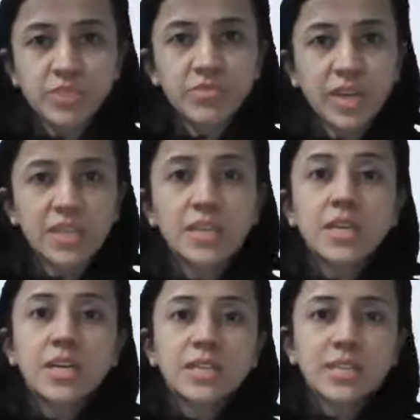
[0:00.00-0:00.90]
One
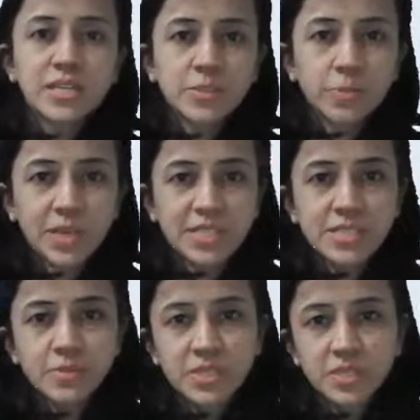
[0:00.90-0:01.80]
that is plus
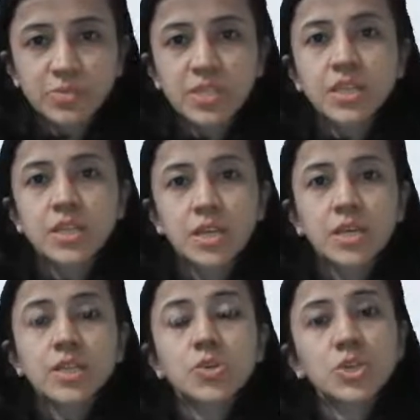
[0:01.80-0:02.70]
subscription.
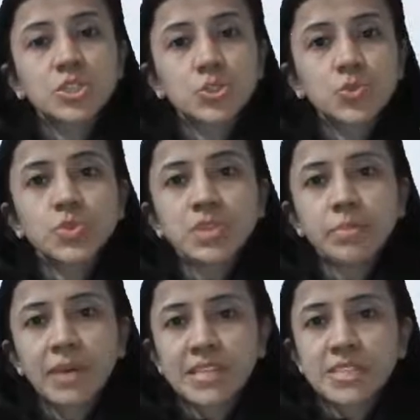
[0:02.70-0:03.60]
Here you can choose the
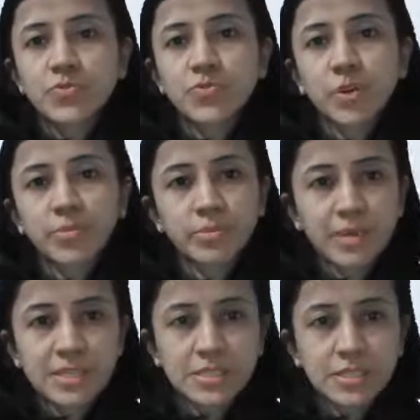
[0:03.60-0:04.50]
best from the
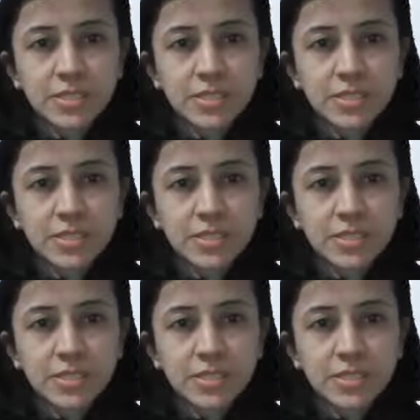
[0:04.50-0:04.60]
best.